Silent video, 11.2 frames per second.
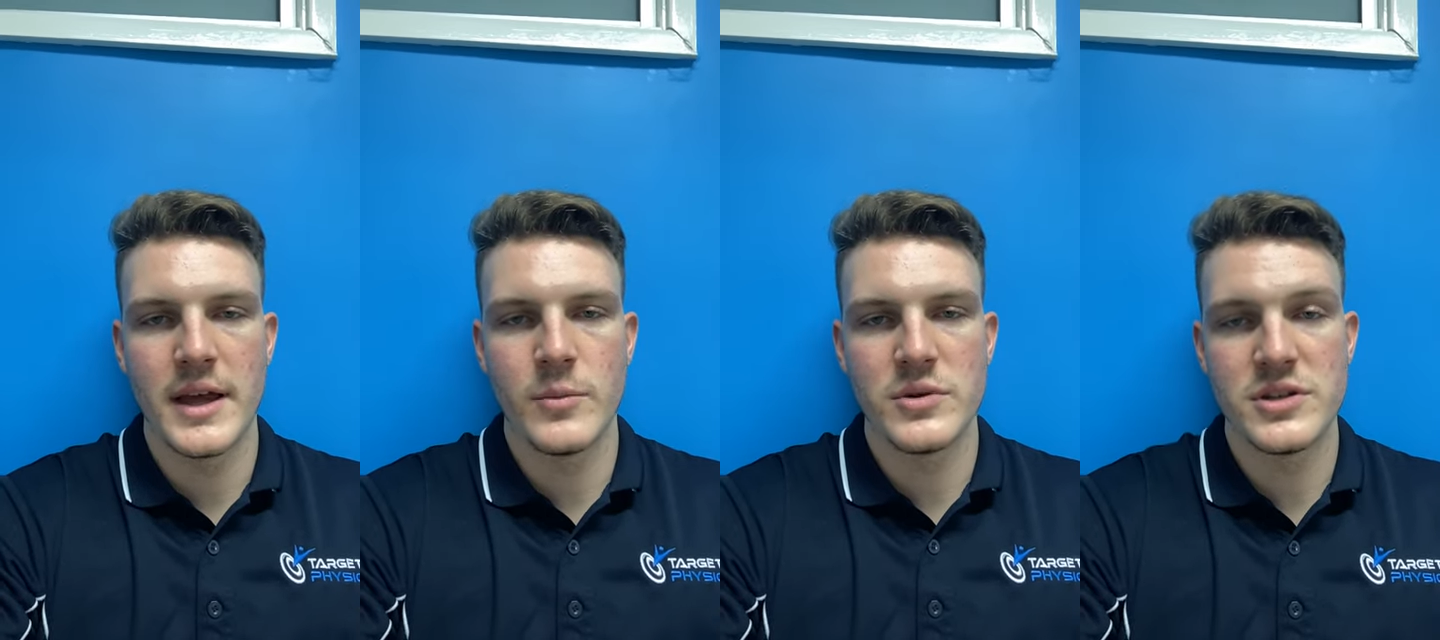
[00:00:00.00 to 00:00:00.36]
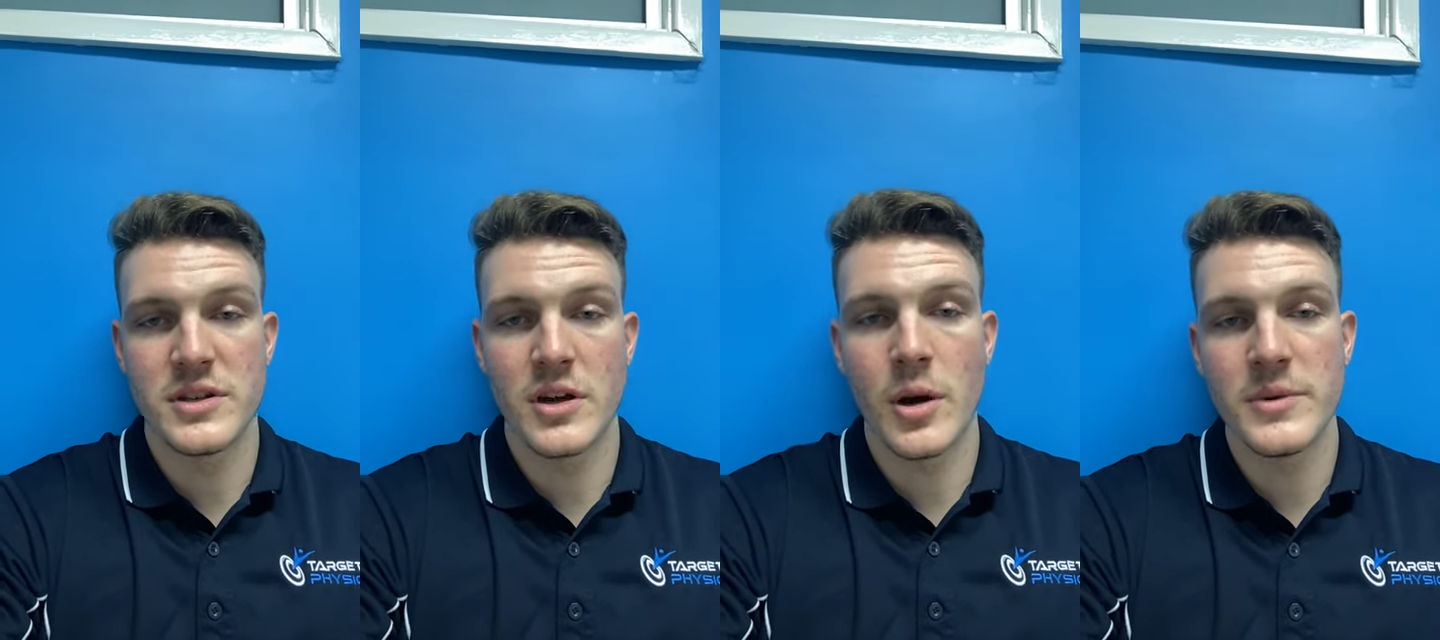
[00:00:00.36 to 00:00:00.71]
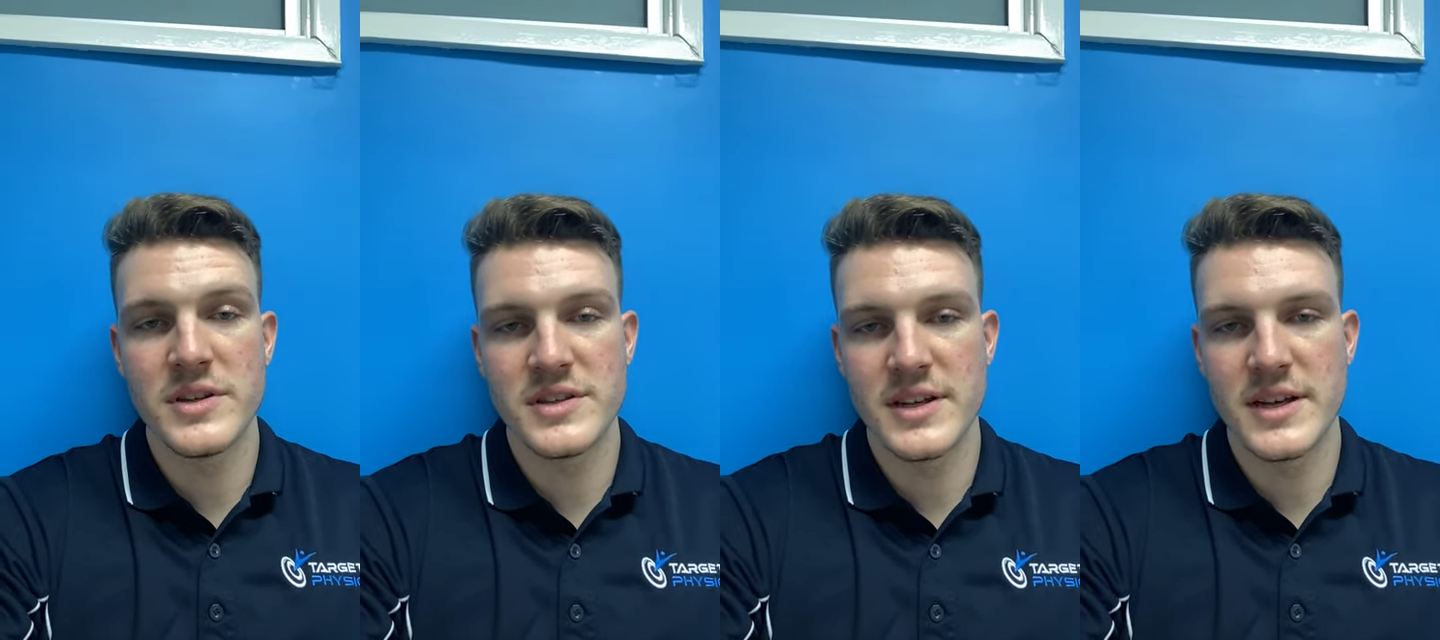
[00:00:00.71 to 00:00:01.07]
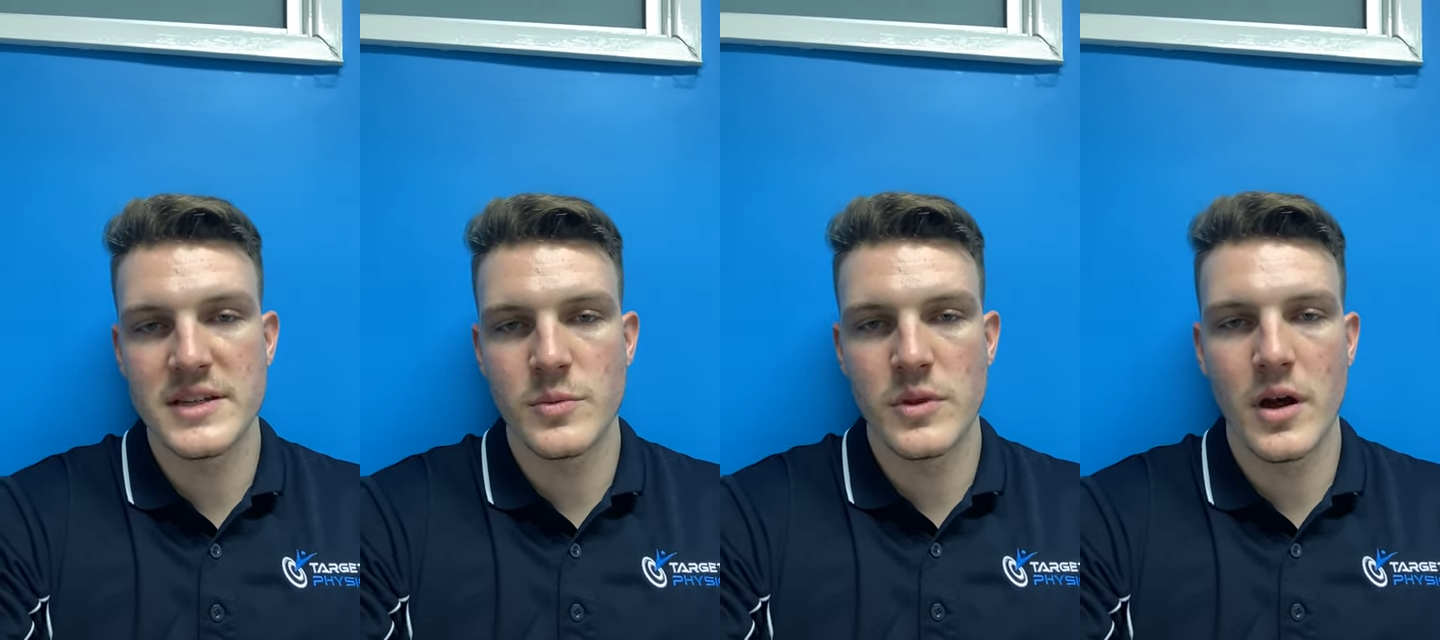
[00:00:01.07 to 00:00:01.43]
which is a common
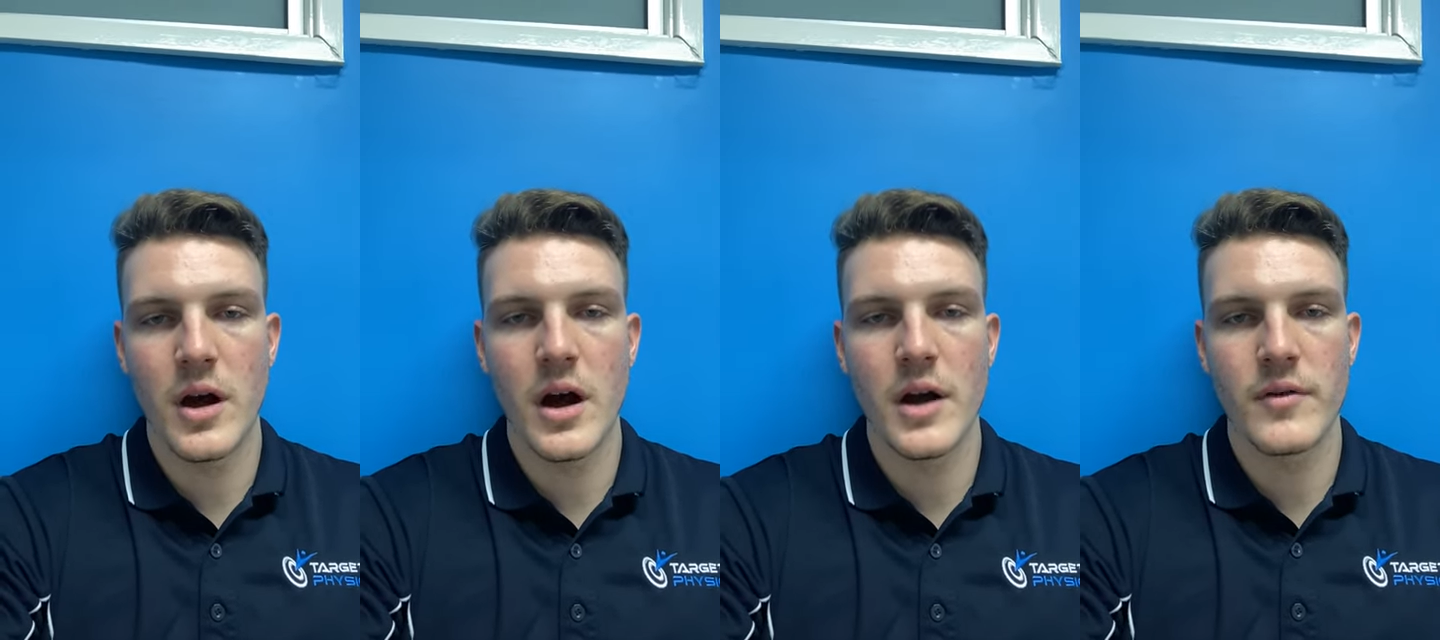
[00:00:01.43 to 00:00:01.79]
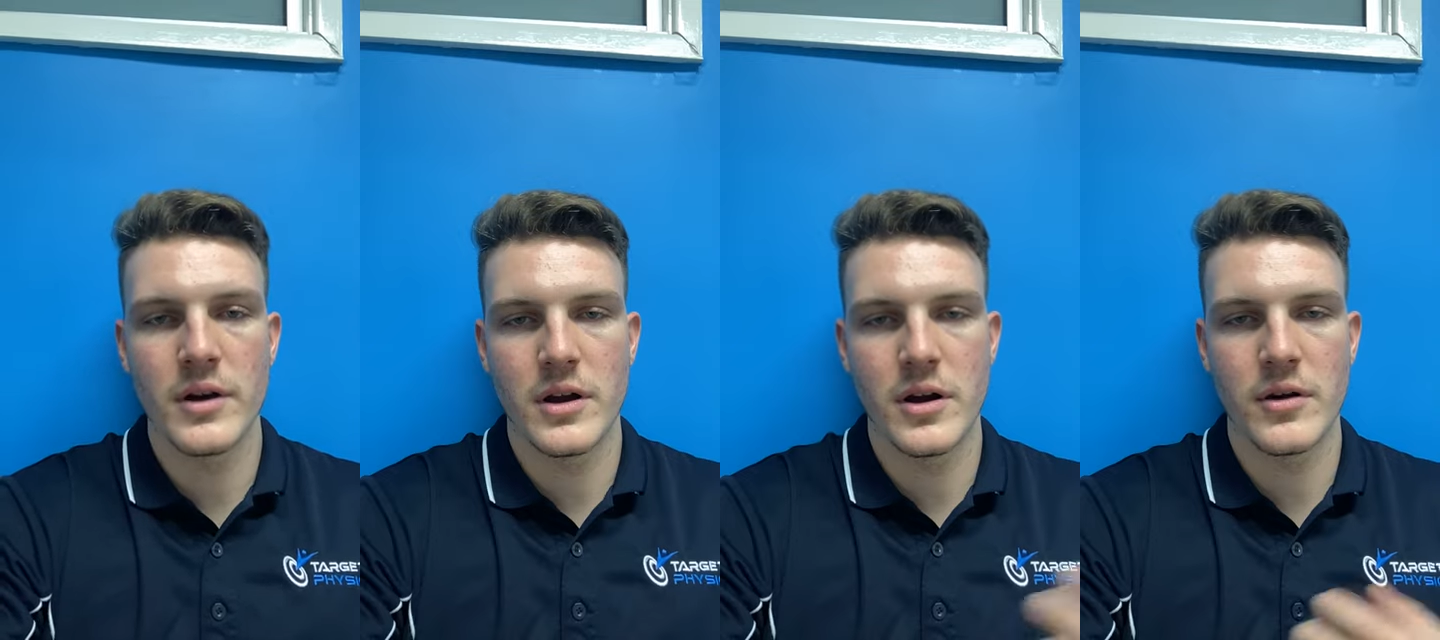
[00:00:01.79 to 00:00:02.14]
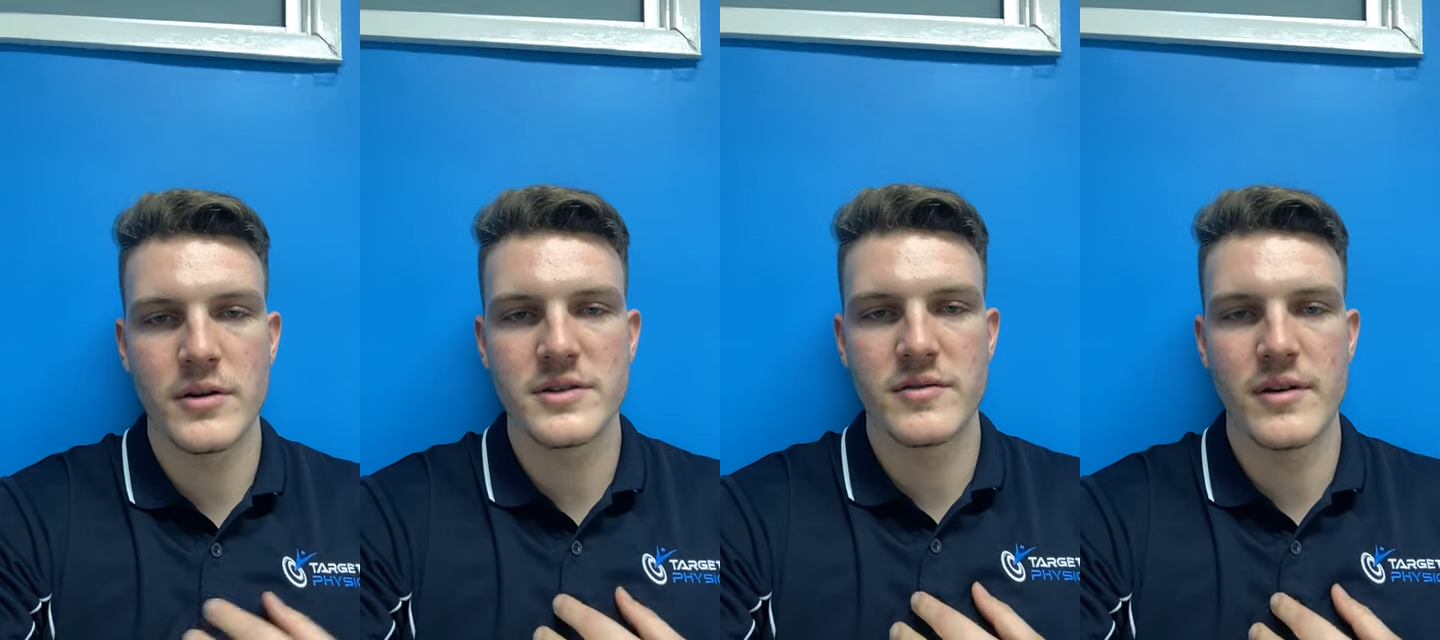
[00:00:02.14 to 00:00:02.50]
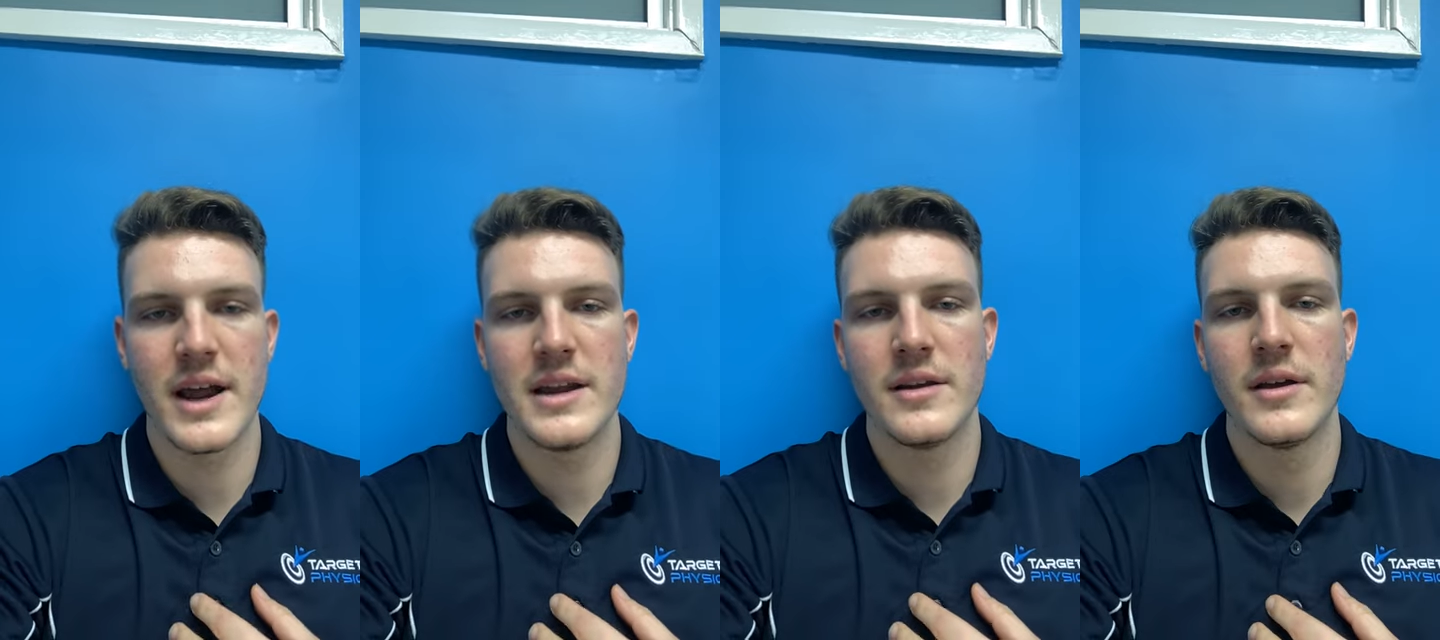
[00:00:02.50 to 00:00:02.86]
disease with a high recurrence
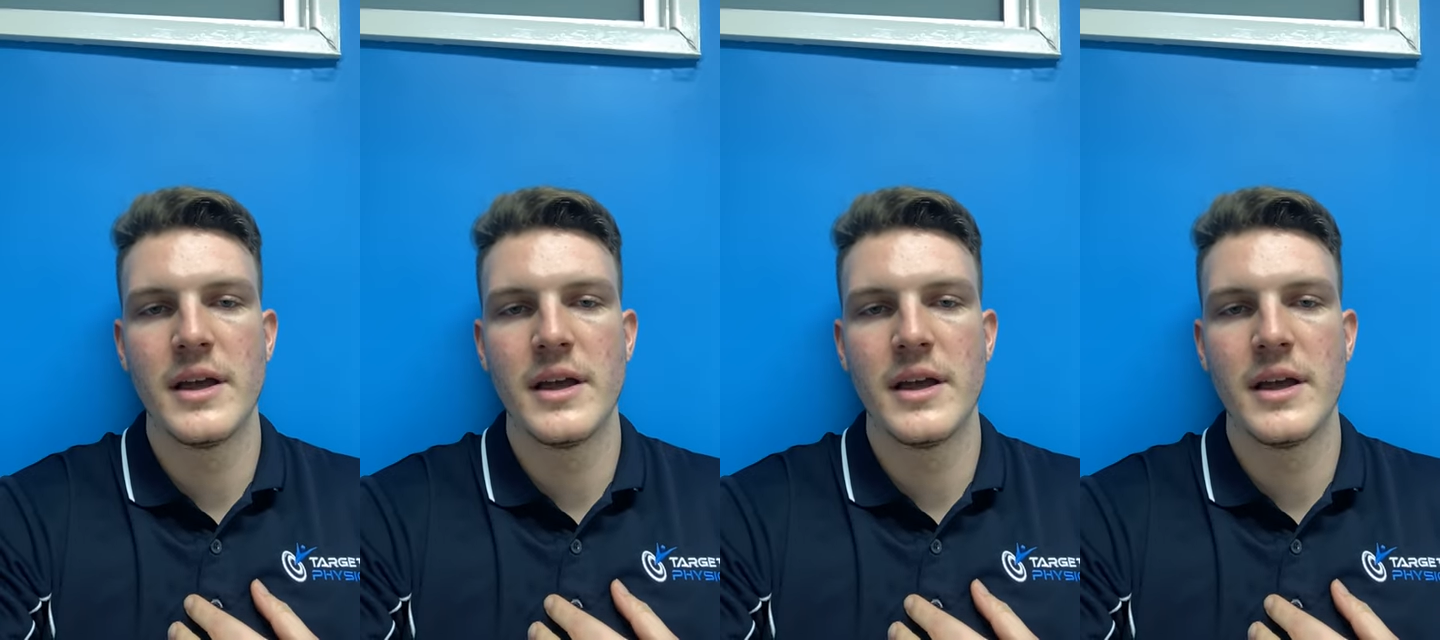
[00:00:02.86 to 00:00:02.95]
rate,